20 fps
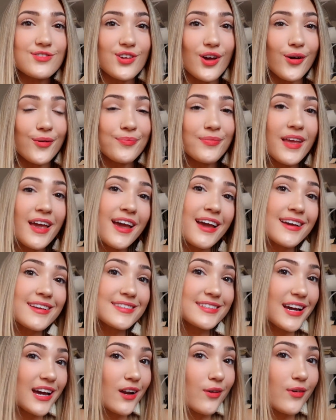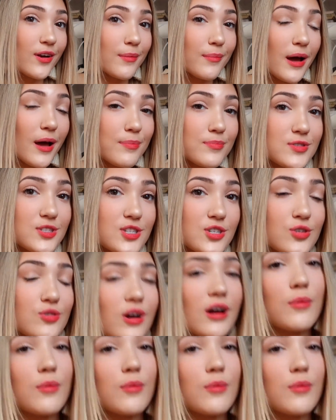So it's kind of what I'm up to.